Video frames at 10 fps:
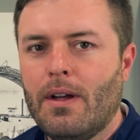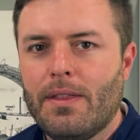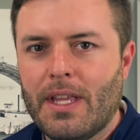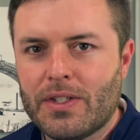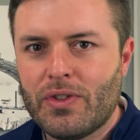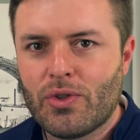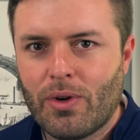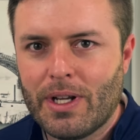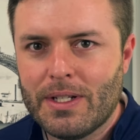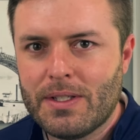Thanks for
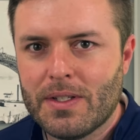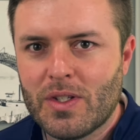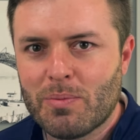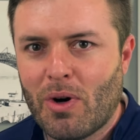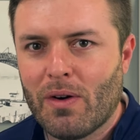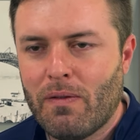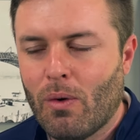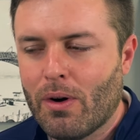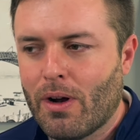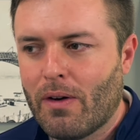joining us. This is part
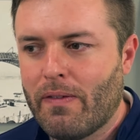4 in our